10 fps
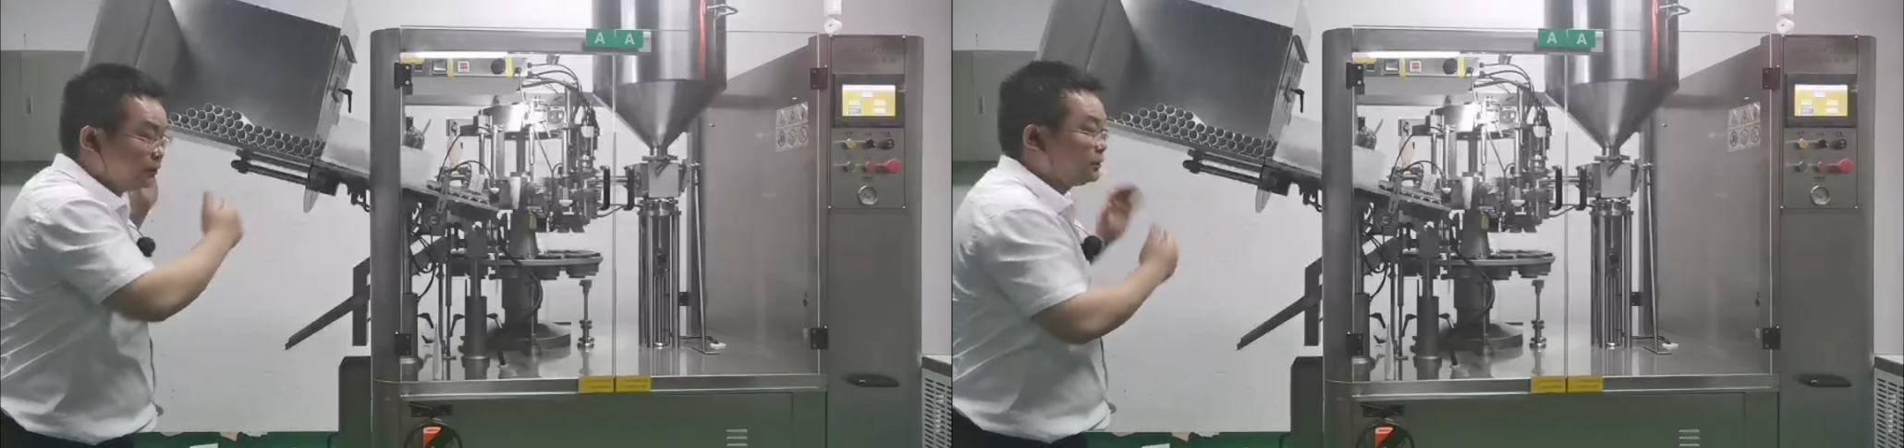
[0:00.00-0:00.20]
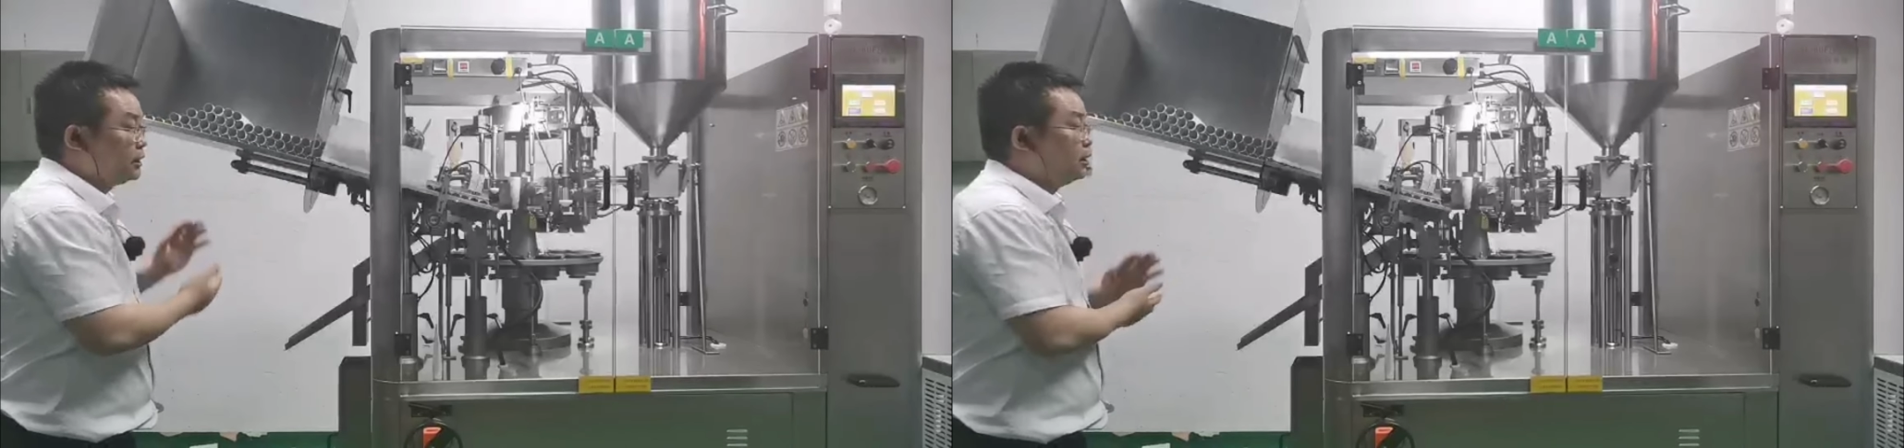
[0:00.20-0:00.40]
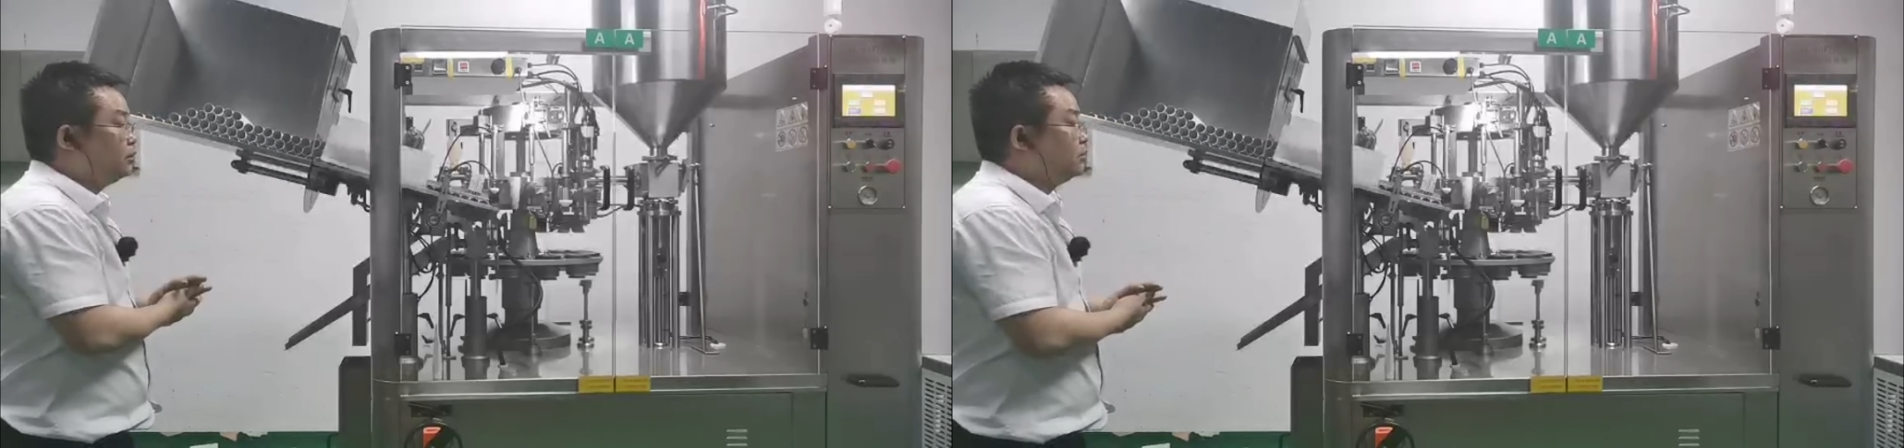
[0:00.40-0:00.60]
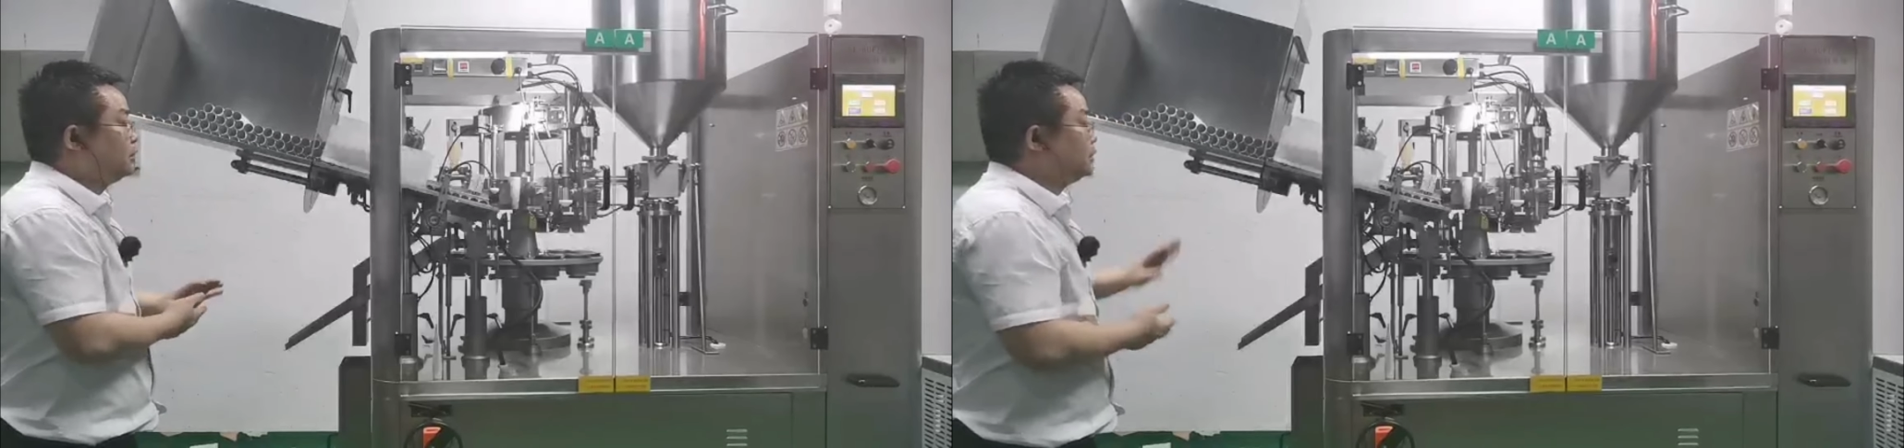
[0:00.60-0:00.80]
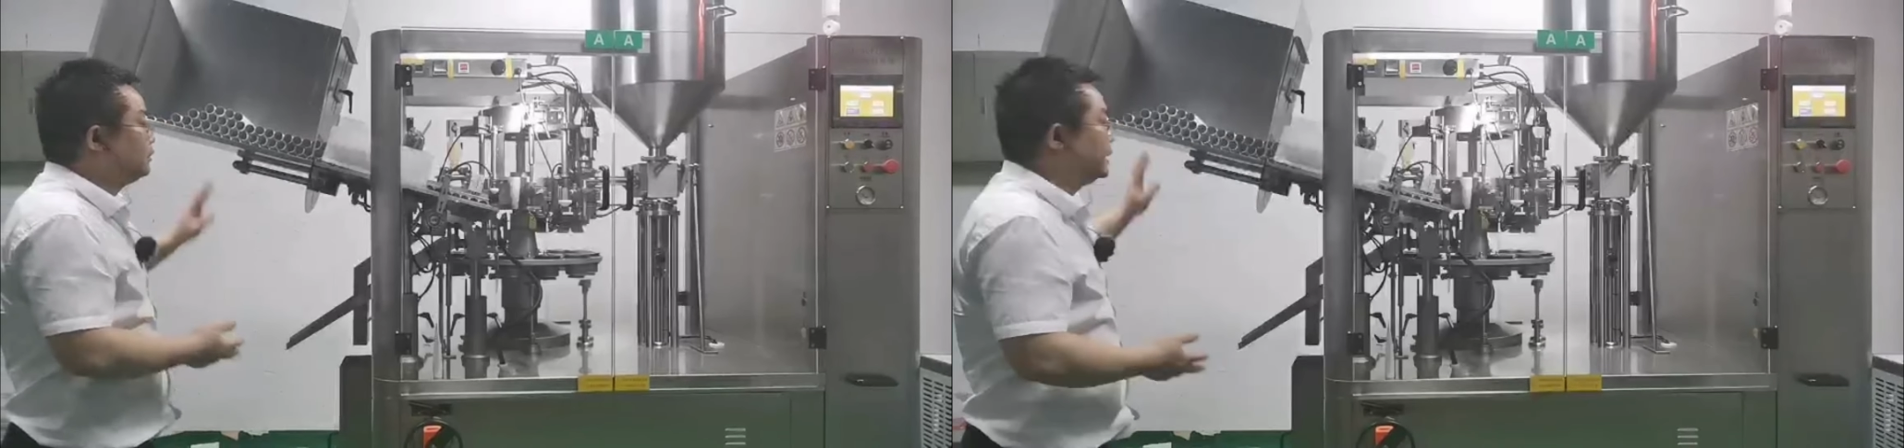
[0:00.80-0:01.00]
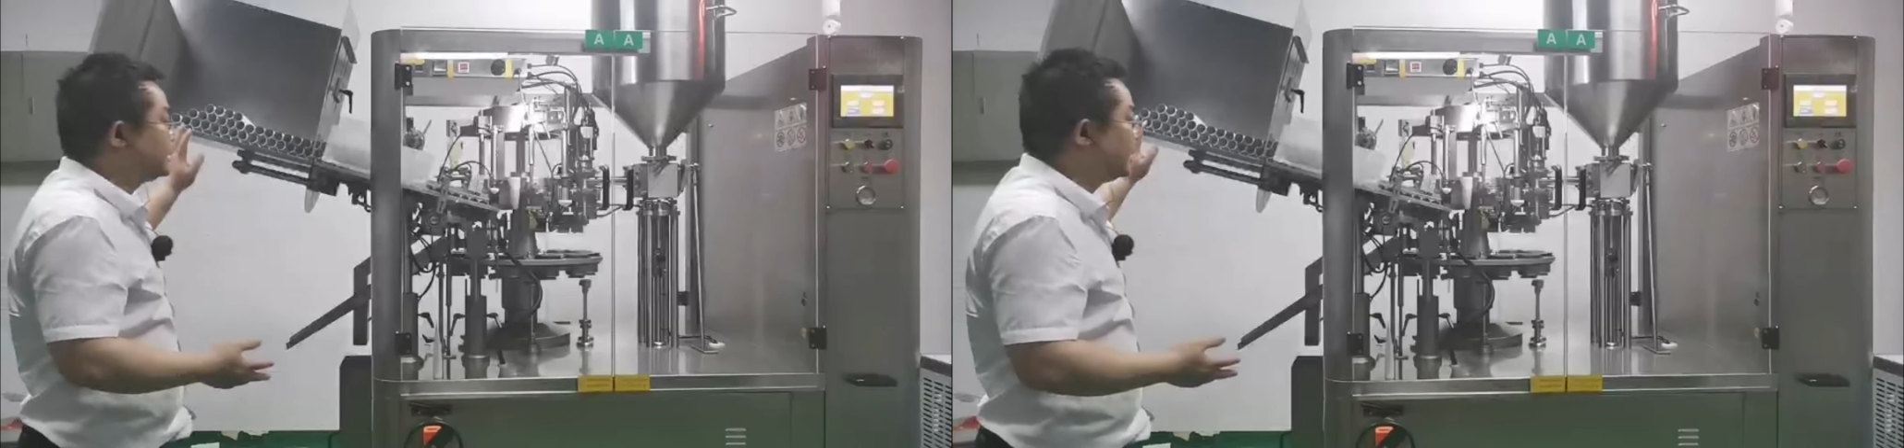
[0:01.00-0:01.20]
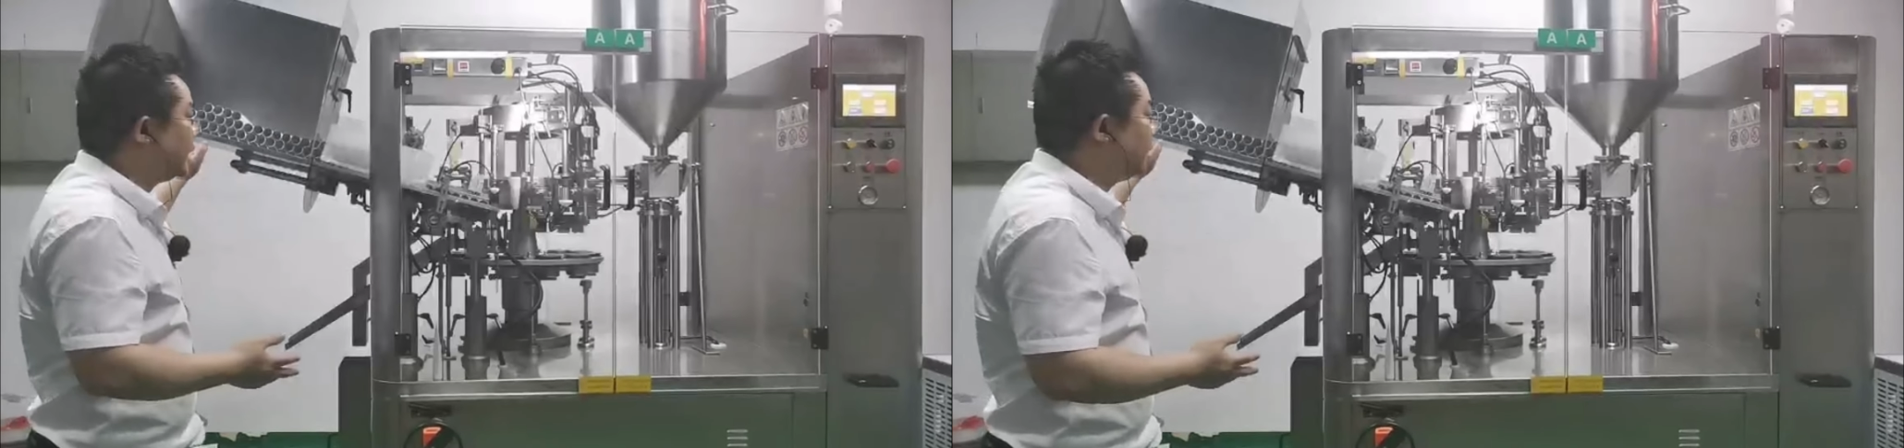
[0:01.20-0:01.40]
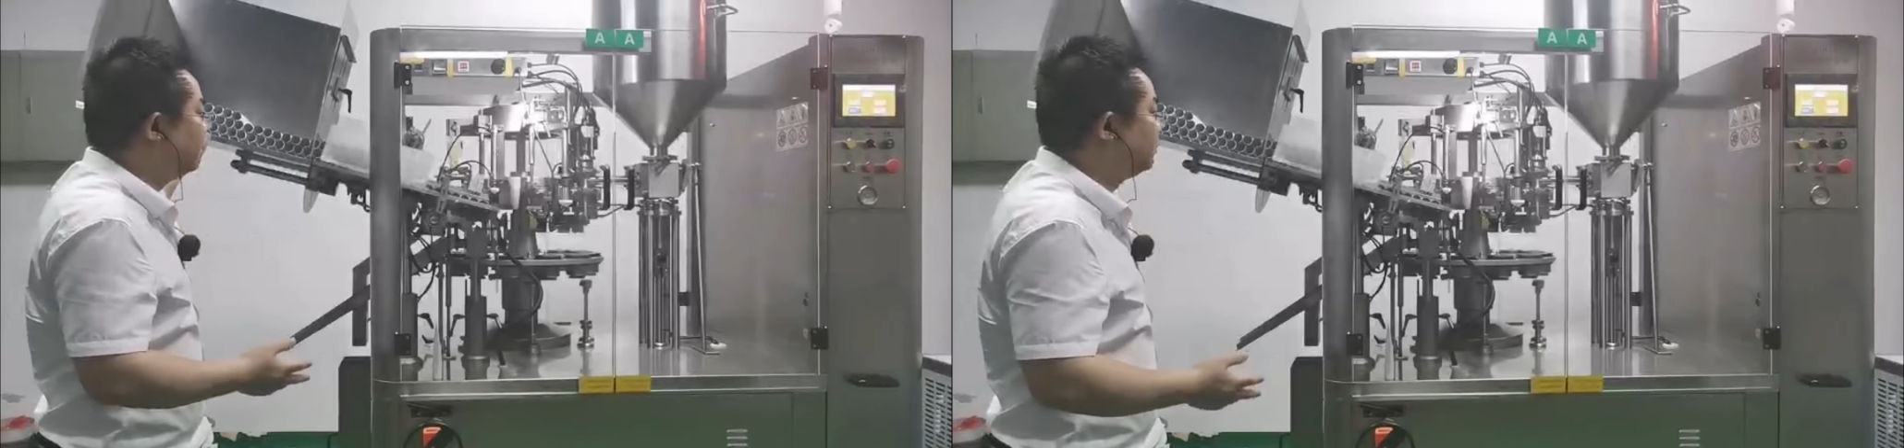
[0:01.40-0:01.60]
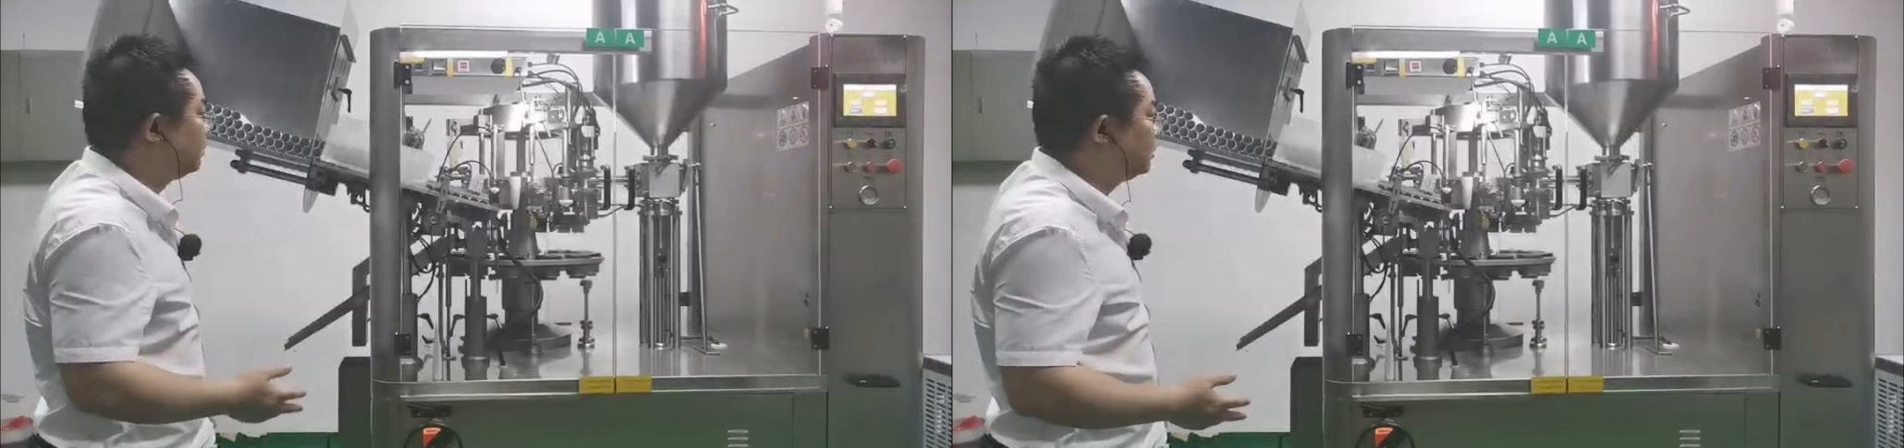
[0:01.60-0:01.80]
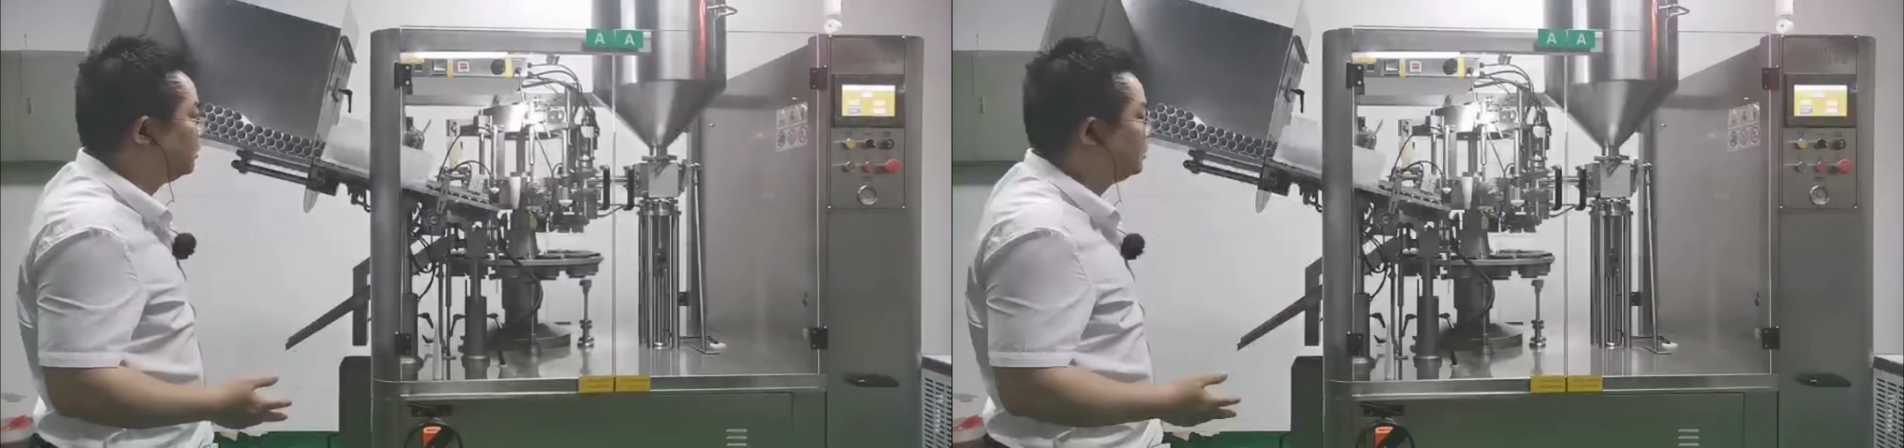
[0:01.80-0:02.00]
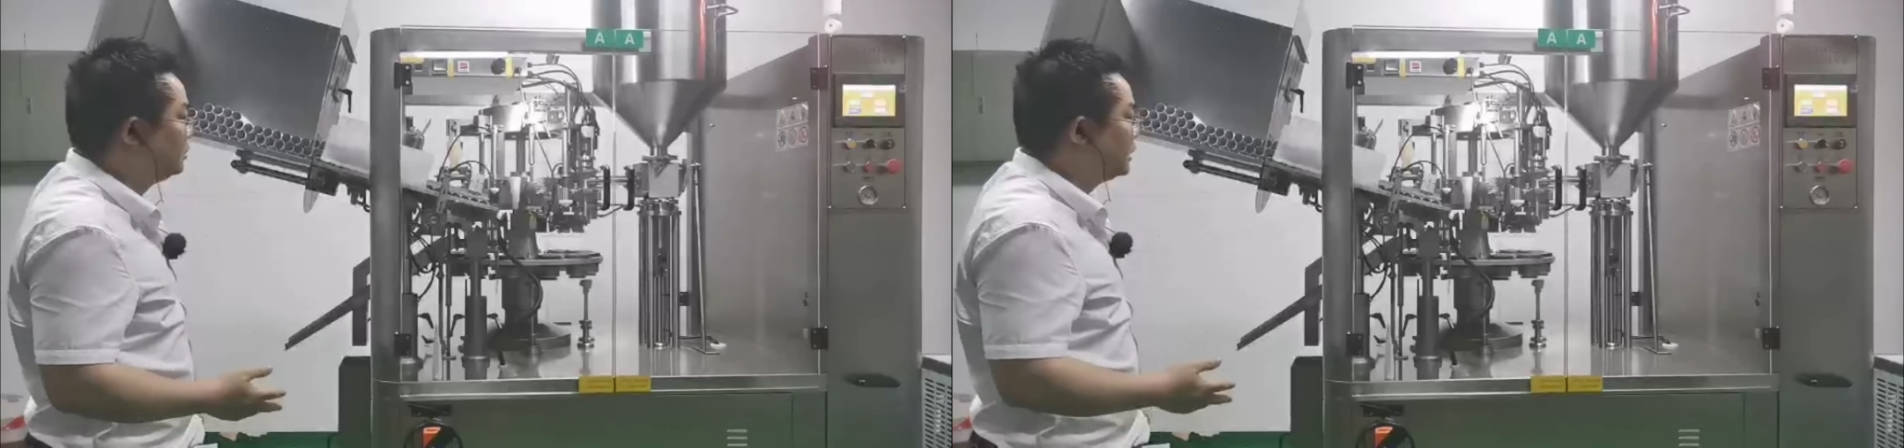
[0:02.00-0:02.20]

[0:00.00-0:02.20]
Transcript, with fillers: So right now